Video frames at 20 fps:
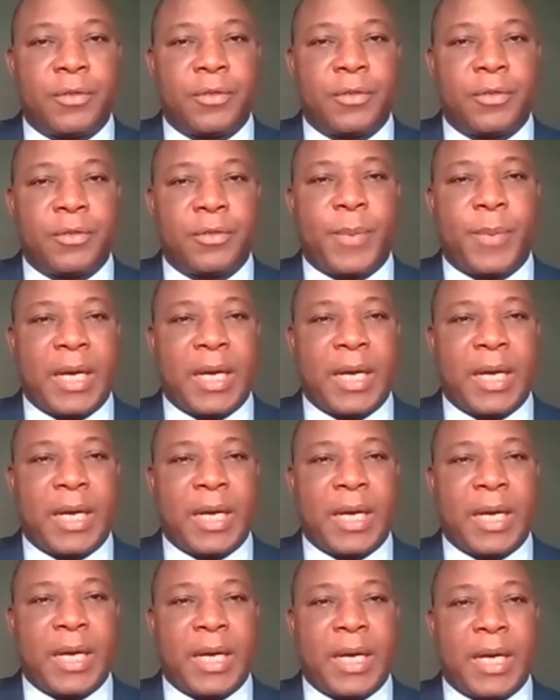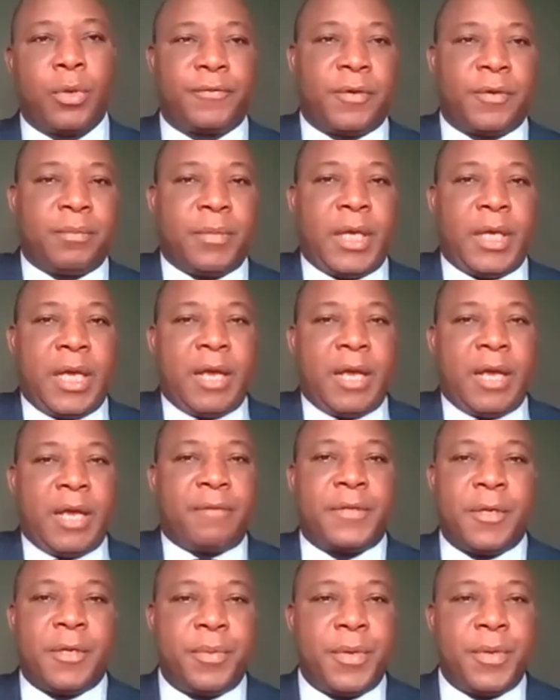course, part of the report
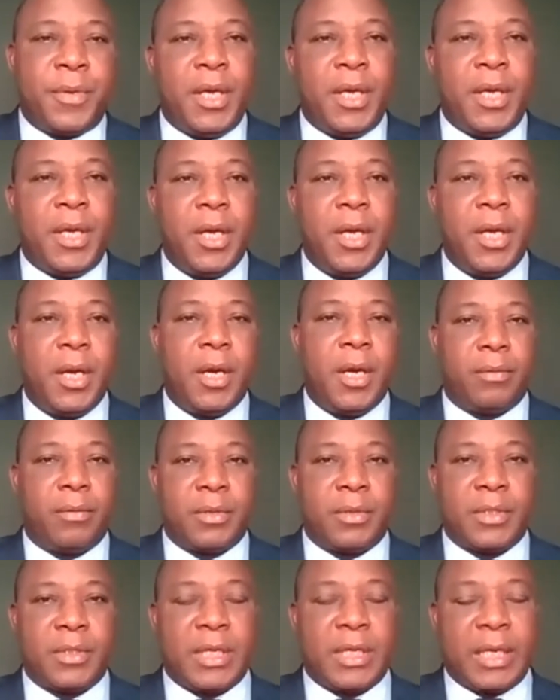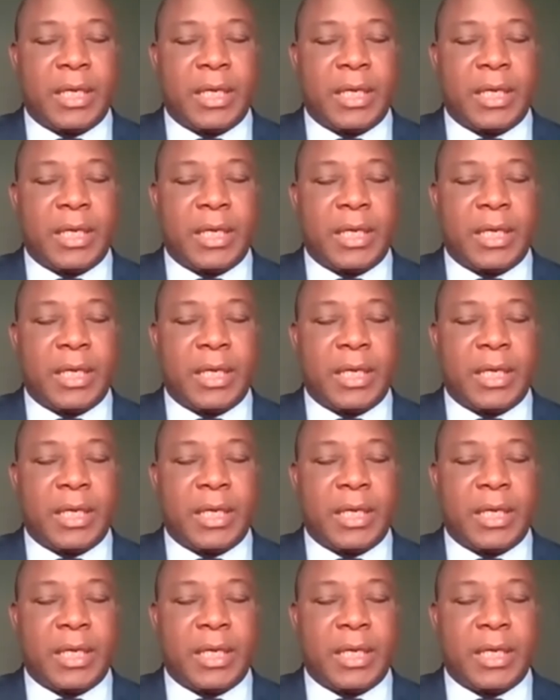from the EFDB